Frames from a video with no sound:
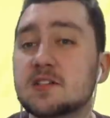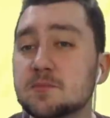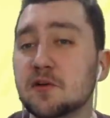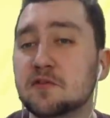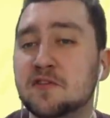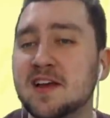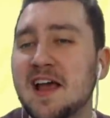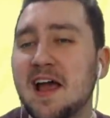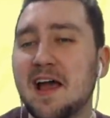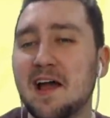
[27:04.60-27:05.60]
smooth.
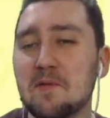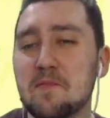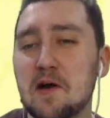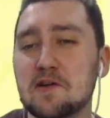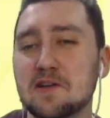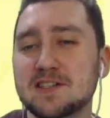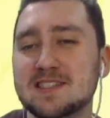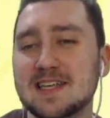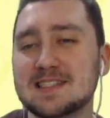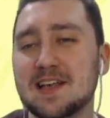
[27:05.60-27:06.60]
Mogos says,